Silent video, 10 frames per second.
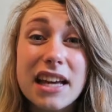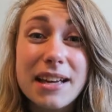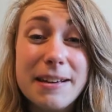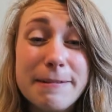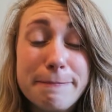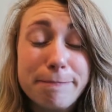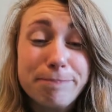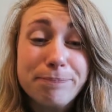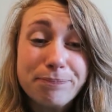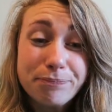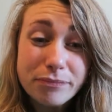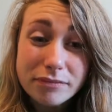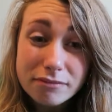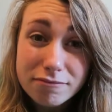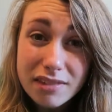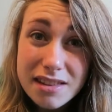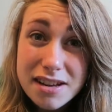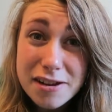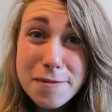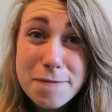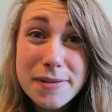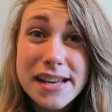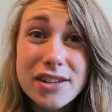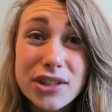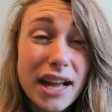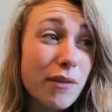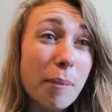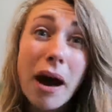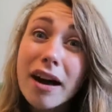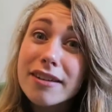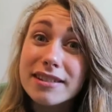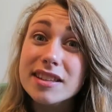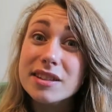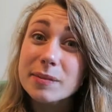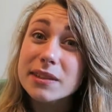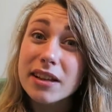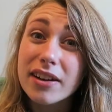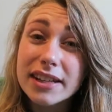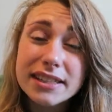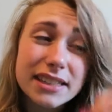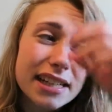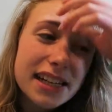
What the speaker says: Hopefully I should have a partner in the gym tonight